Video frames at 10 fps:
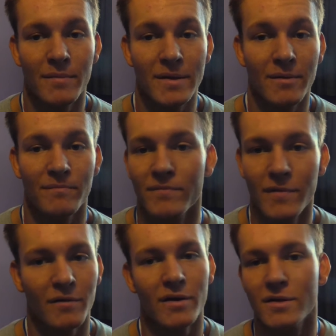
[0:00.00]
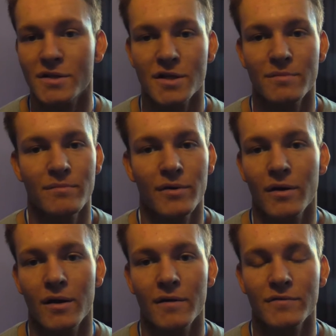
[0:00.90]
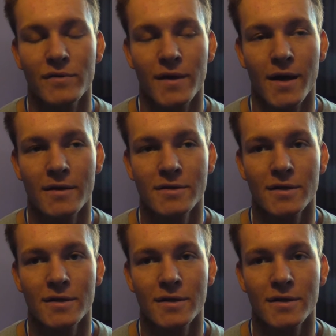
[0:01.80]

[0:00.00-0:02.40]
I mean, I'm going to the gym, but I love doing that.